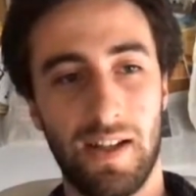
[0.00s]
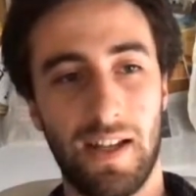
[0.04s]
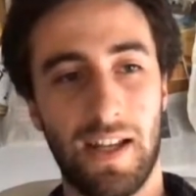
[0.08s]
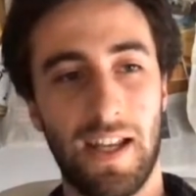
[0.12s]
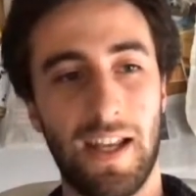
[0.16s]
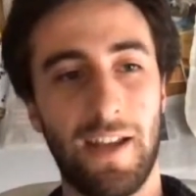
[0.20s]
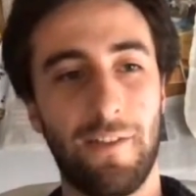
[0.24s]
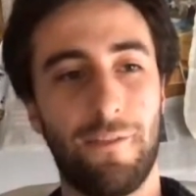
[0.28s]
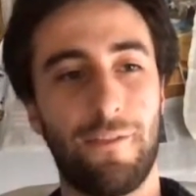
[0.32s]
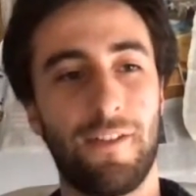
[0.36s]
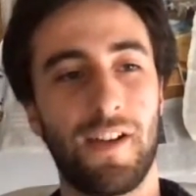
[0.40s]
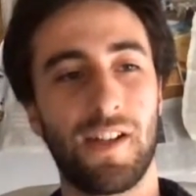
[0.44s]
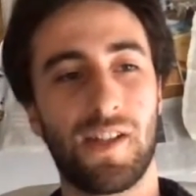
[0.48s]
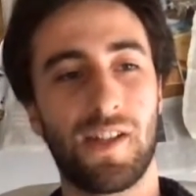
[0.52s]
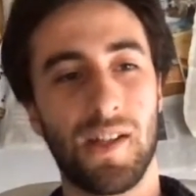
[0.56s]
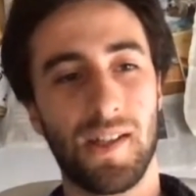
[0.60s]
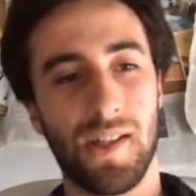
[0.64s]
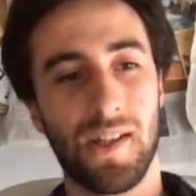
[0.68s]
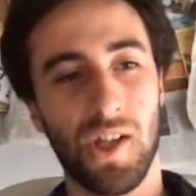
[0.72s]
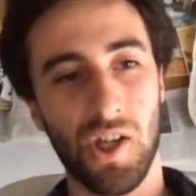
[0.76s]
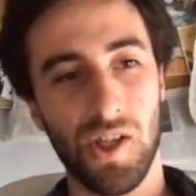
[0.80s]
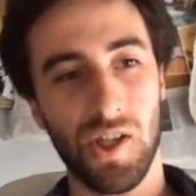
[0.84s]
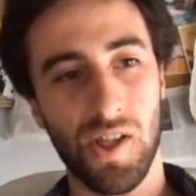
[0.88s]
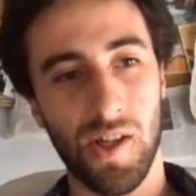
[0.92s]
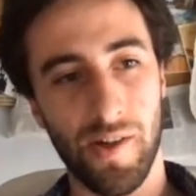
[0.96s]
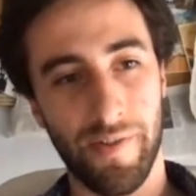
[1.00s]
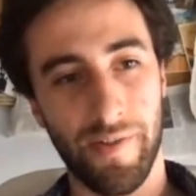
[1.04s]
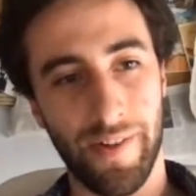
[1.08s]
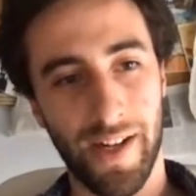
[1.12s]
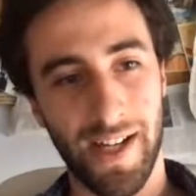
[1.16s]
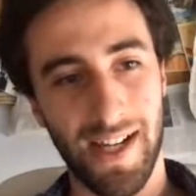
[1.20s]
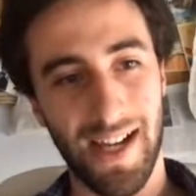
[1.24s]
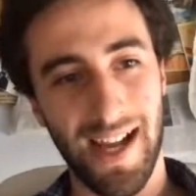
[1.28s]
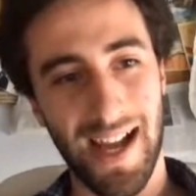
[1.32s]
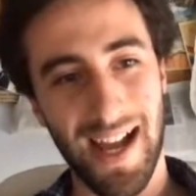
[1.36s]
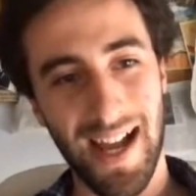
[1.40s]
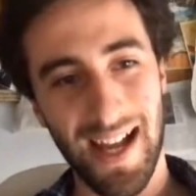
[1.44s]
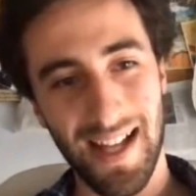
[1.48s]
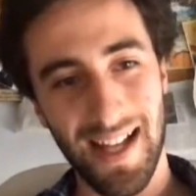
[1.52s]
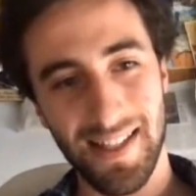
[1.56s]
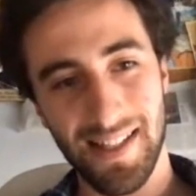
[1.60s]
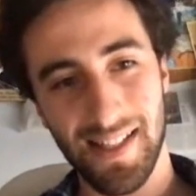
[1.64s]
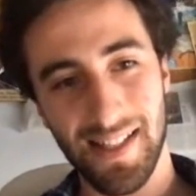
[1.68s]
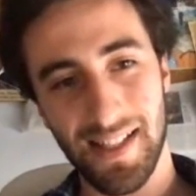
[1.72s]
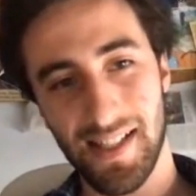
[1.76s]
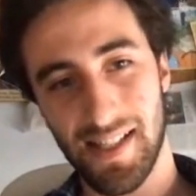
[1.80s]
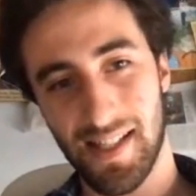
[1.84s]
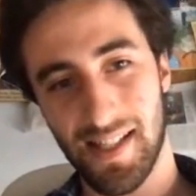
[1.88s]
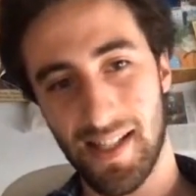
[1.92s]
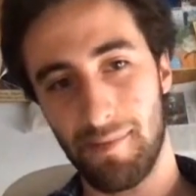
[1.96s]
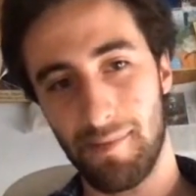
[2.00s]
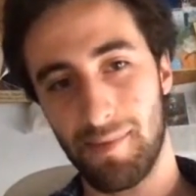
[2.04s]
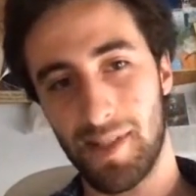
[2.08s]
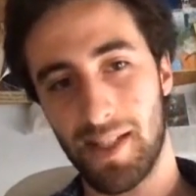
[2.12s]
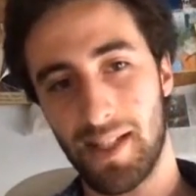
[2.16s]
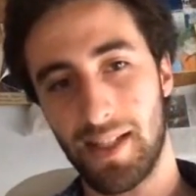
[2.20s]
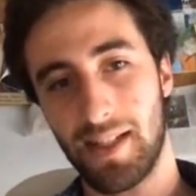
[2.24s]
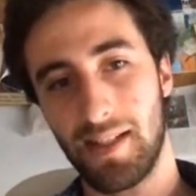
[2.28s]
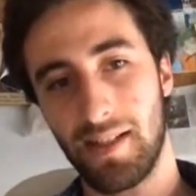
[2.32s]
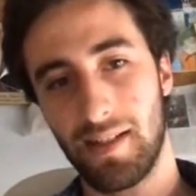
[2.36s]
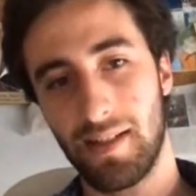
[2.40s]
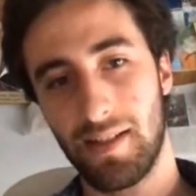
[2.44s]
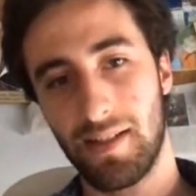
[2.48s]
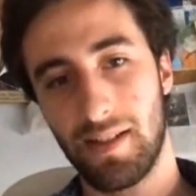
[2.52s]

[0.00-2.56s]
If it's a JSON array and it is empty,